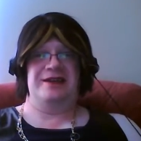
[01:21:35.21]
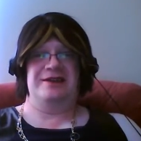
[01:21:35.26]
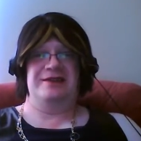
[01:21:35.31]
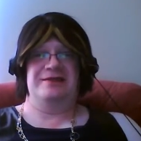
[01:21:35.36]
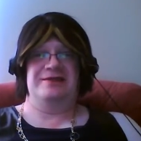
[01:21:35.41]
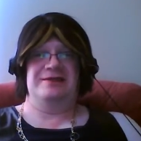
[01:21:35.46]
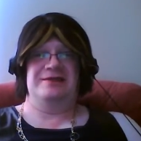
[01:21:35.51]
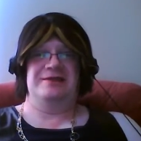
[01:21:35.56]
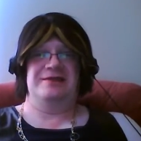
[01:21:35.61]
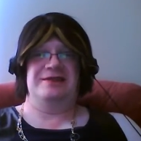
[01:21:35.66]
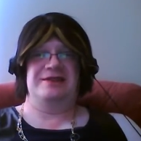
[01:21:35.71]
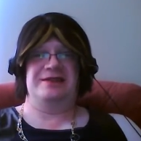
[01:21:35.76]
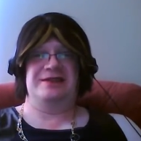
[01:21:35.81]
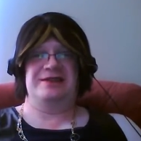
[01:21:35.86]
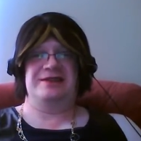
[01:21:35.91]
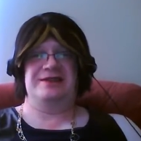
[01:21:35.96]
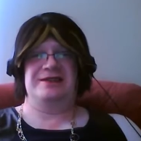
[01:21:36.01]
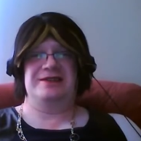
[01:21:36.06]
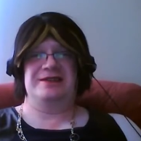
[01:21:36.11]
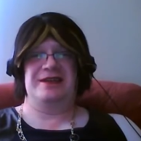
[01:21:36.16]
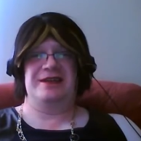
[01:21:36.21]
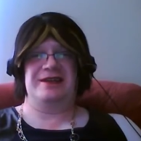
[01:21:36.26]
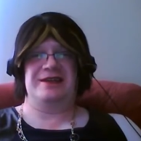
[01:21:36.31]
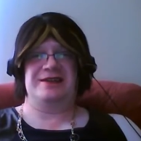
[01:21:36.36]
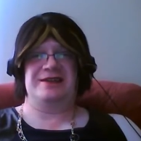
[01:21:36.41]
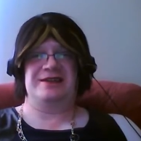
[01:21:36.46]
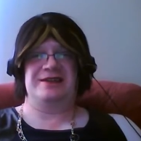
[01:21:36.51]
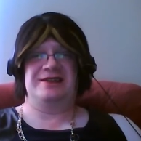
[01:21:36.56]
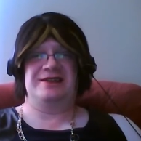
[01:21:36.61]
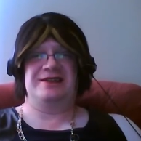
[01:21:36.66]
it's like I said,
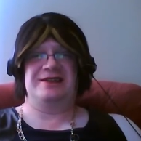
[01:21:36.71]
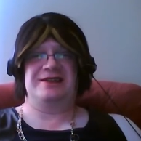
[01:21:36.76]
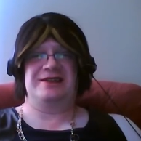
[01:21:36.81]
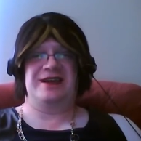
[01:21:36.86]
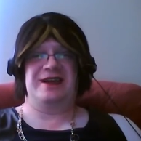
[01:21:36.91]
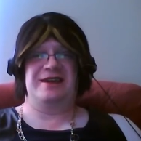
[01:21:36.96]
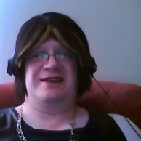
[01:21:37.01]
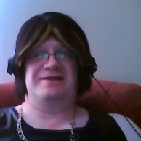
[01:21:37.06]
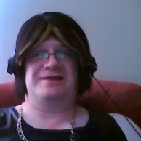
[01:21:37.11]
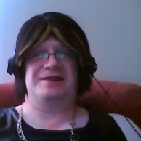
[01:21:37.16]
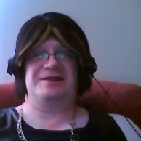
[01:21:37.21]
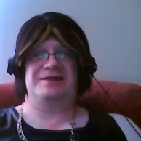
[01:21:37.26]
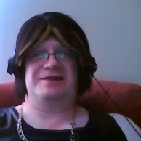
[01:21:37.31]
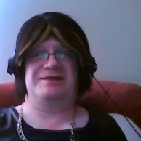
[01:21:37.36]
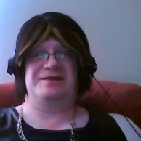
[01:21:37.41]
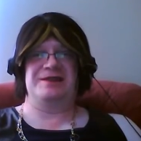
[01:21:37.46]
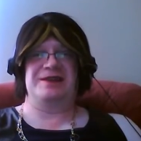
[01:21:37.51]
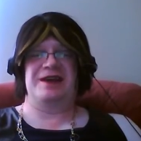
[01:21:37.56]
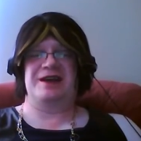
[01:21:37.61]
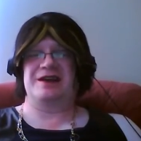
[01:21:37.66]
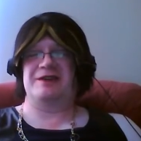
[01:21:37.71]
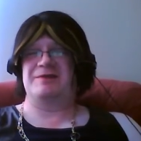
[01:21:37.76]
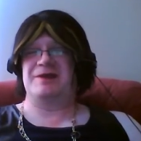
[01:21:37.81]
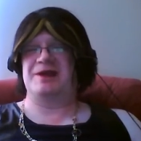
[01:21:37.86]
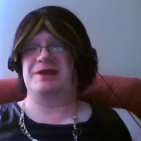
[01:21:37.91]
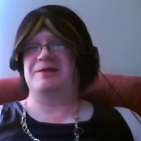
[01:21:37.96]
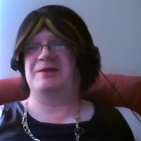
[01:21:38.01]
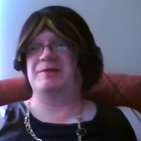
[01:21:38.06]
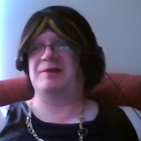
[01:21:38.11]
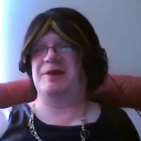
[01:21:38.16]
it's kind of sort of a documentary about
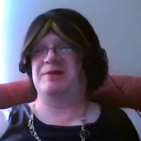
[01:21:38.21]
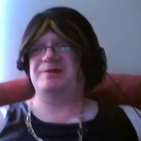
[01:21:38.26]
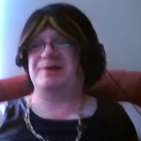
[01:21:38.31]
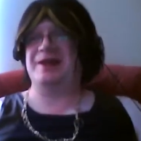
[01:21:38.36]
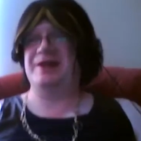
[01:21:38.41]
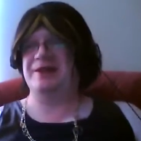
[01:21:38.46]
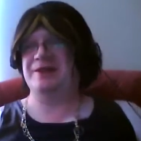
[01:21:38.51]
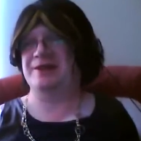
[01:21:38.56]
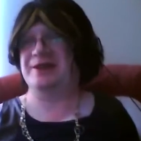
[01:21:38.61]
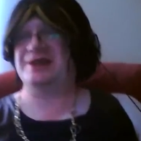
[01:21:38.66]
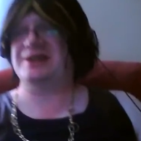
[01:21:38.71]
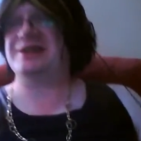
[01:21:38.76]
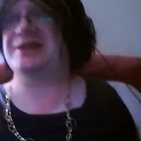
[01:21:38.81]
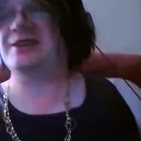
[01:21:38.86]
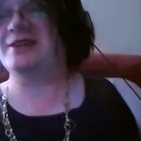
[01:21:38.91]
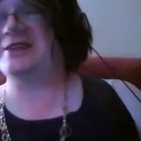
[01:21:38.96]
me and cross dressing and